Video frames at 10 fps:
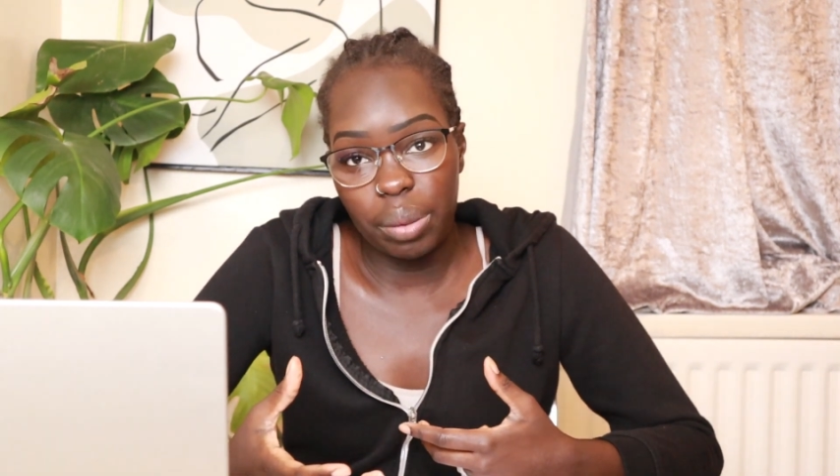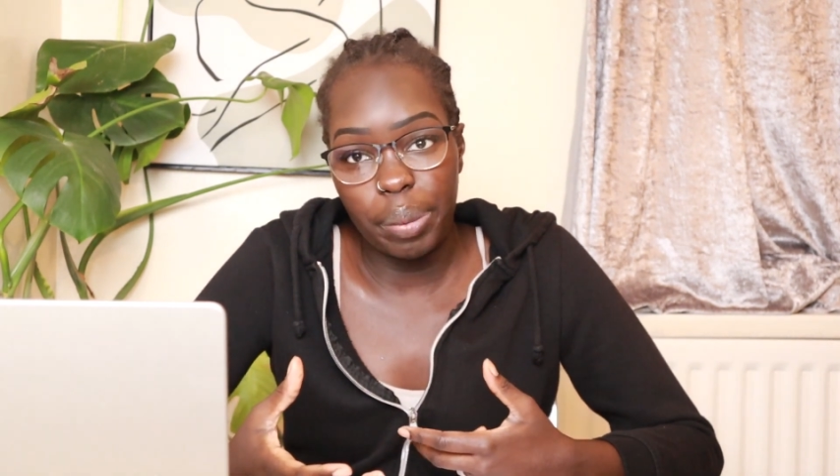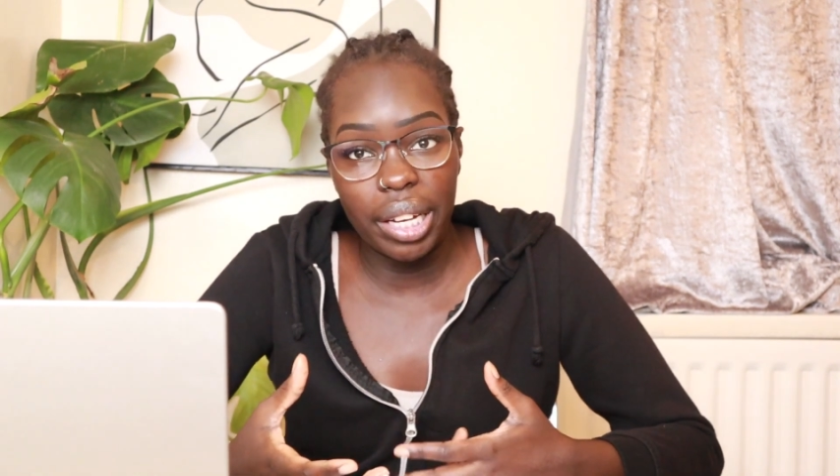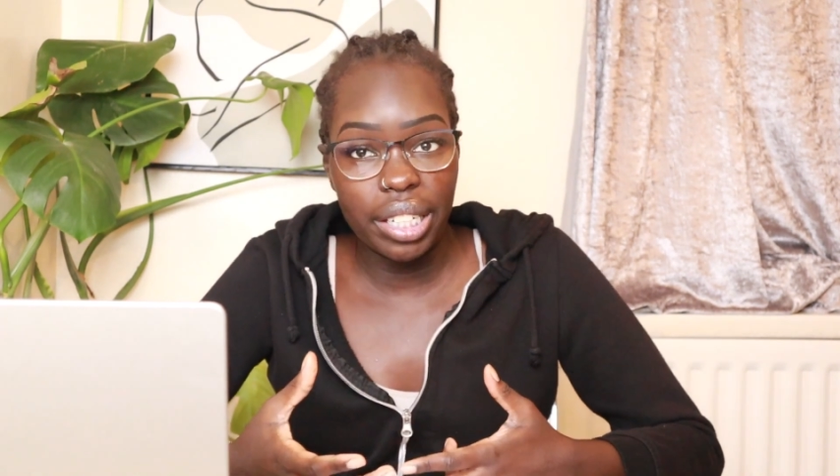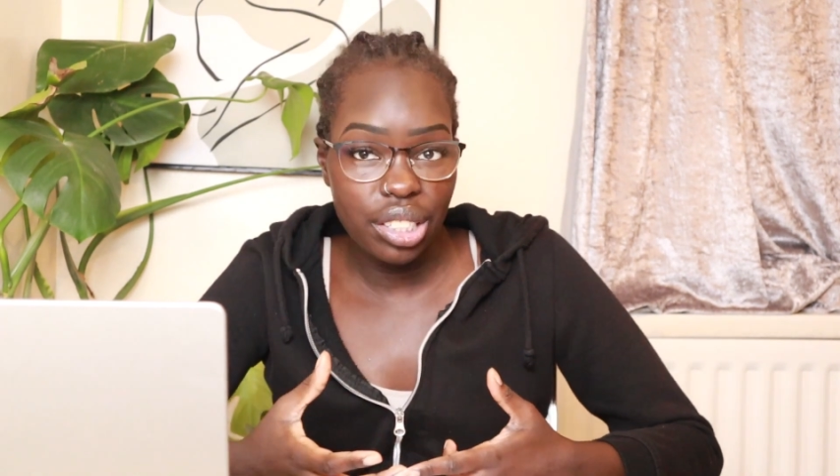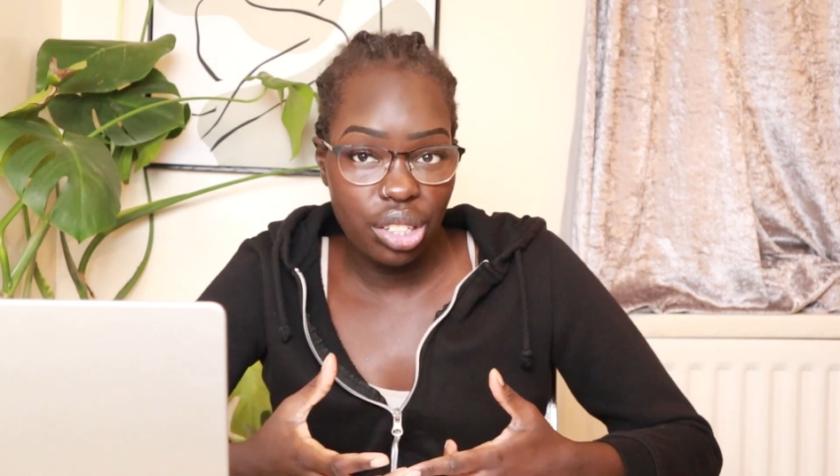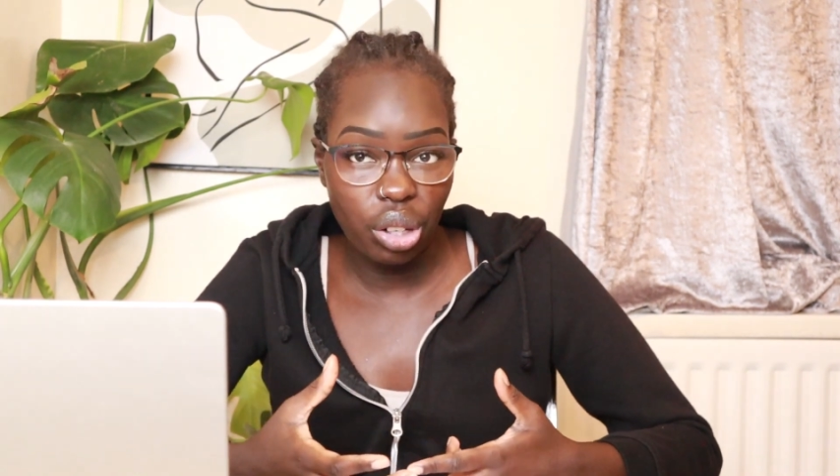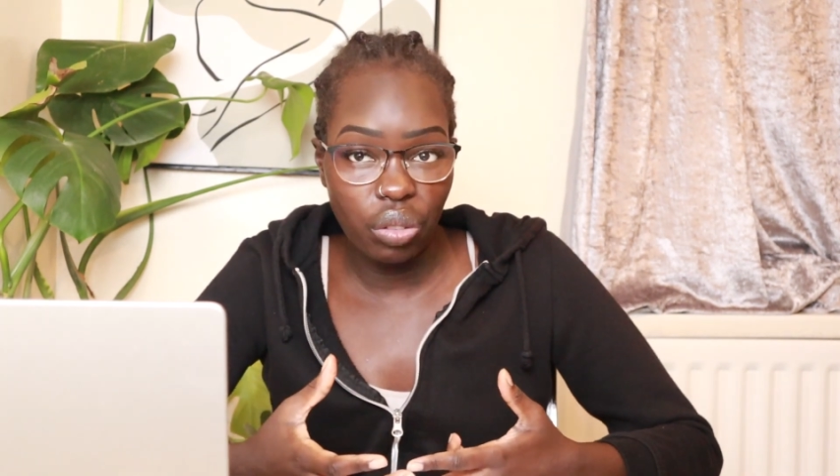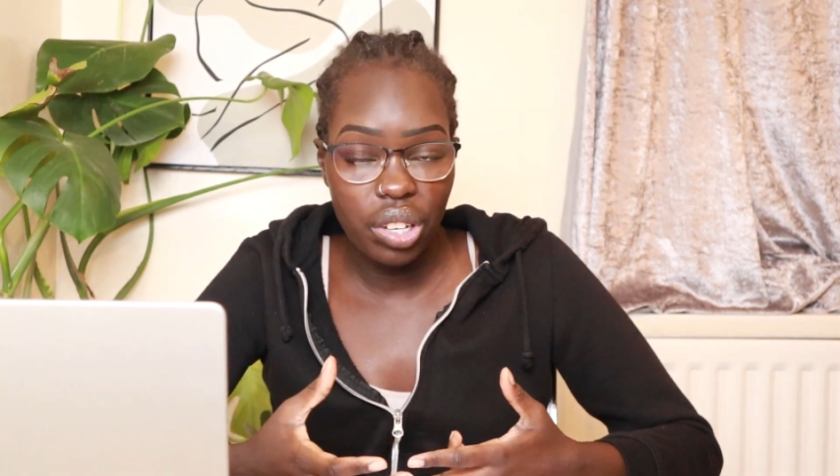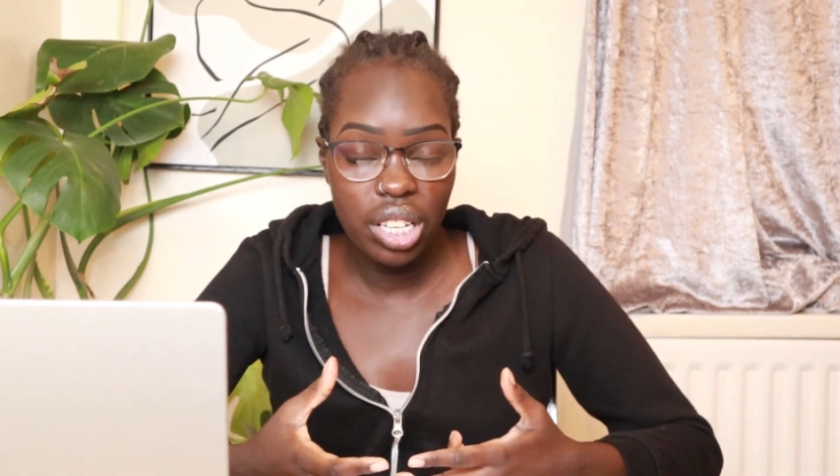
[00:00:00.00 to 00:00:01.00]
to pay
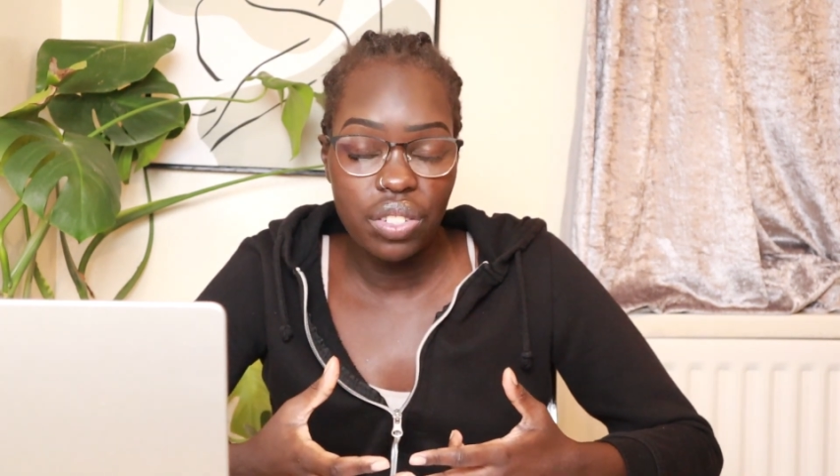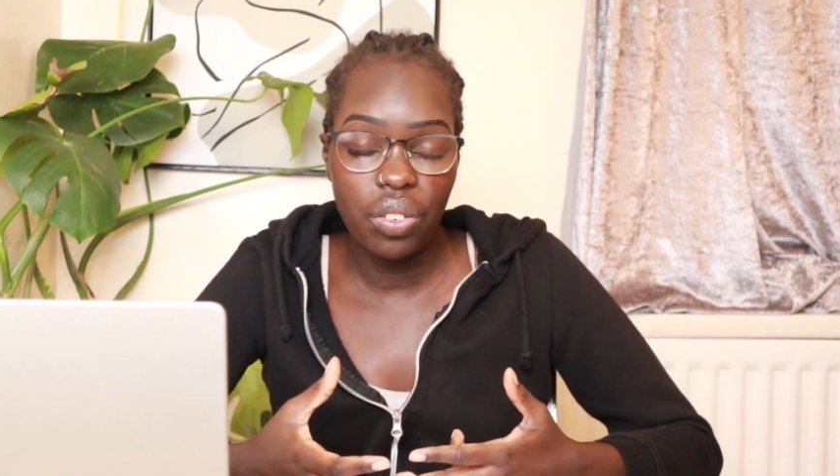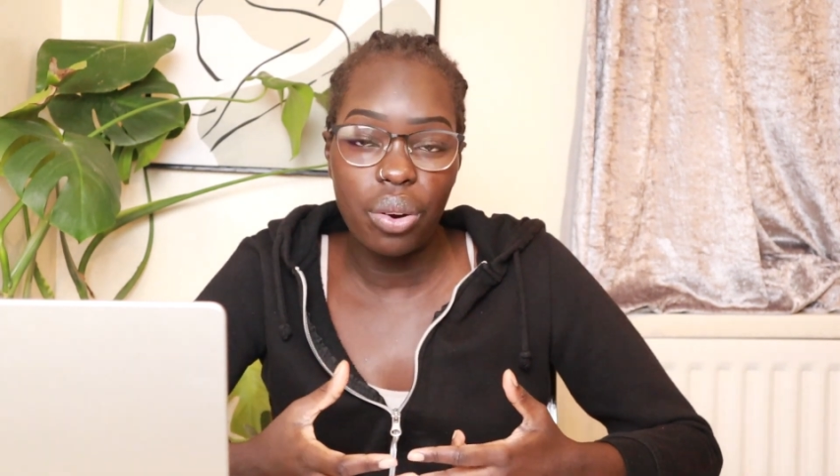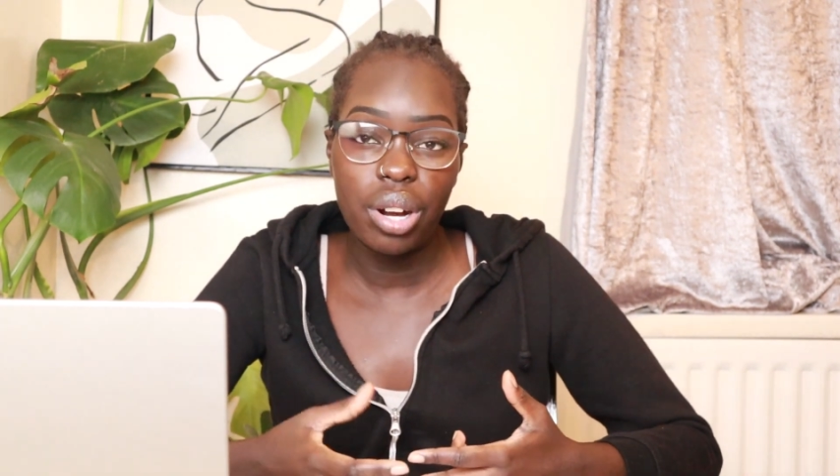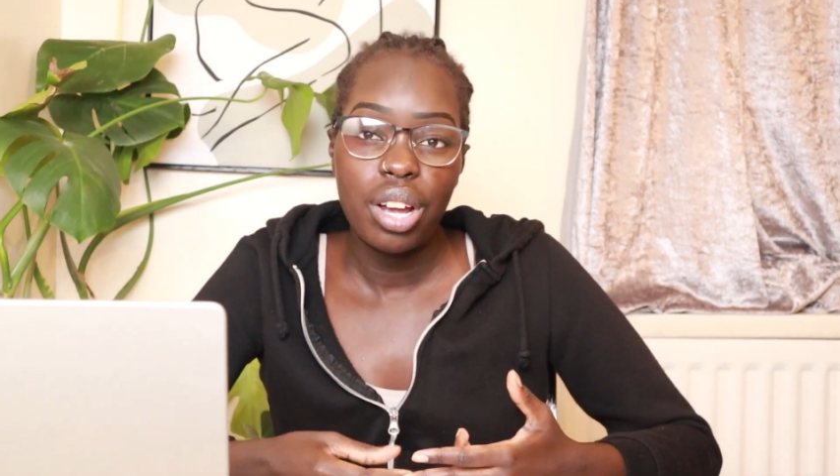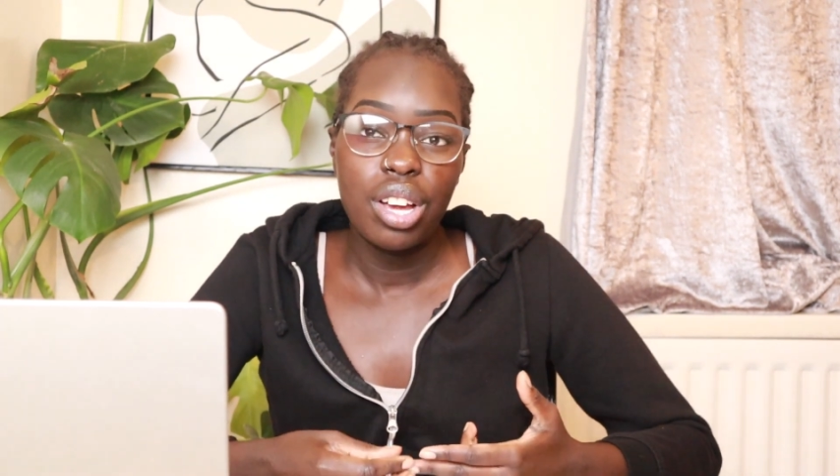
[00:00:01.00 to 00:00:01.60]
additional fees for.